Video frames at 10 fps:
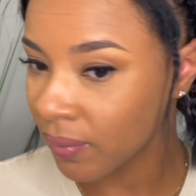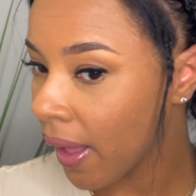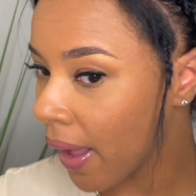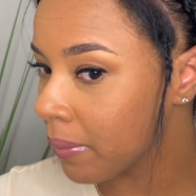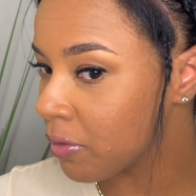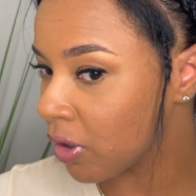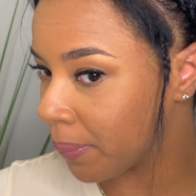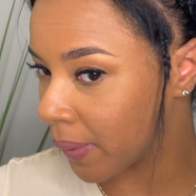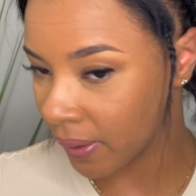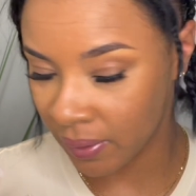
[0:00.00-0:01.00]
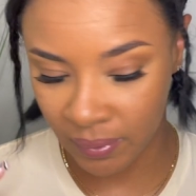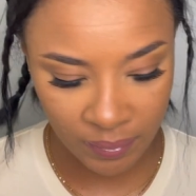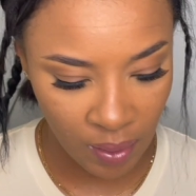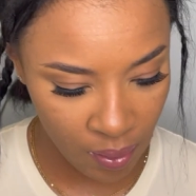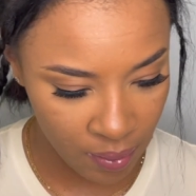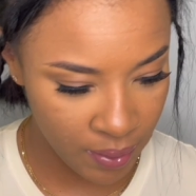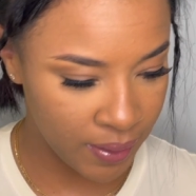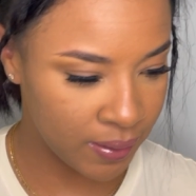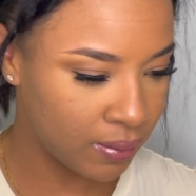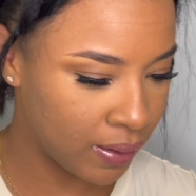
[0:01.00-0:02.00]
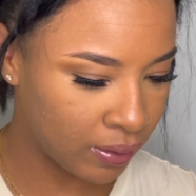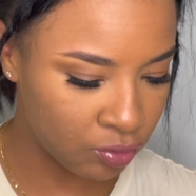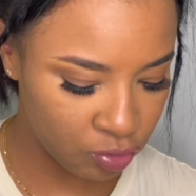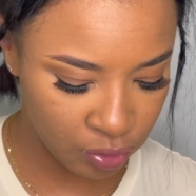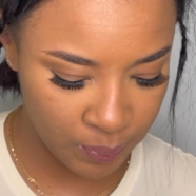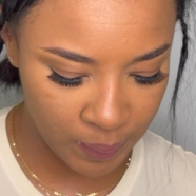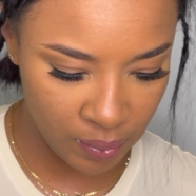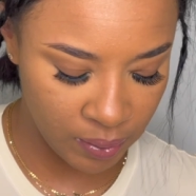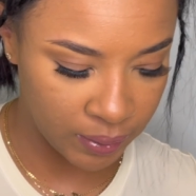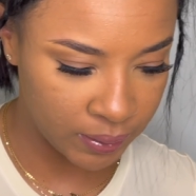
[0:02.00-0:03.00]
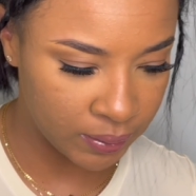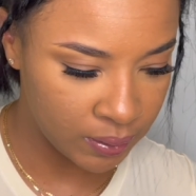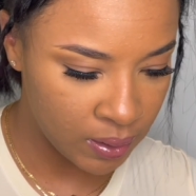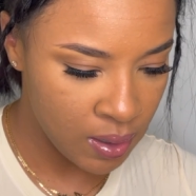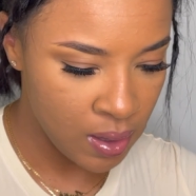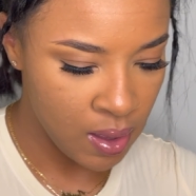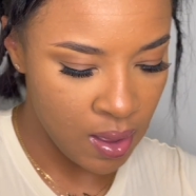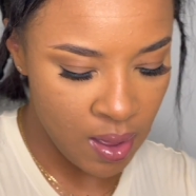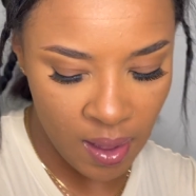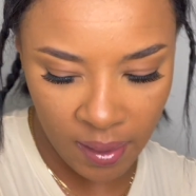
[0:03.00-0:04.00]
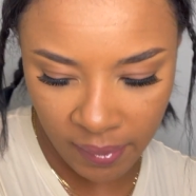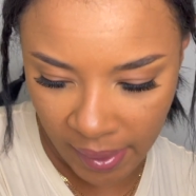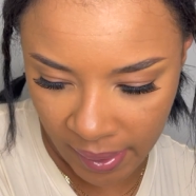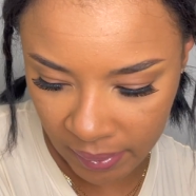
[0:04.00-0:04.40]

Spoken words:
I'm tripping hard, like tripping hard. Okay,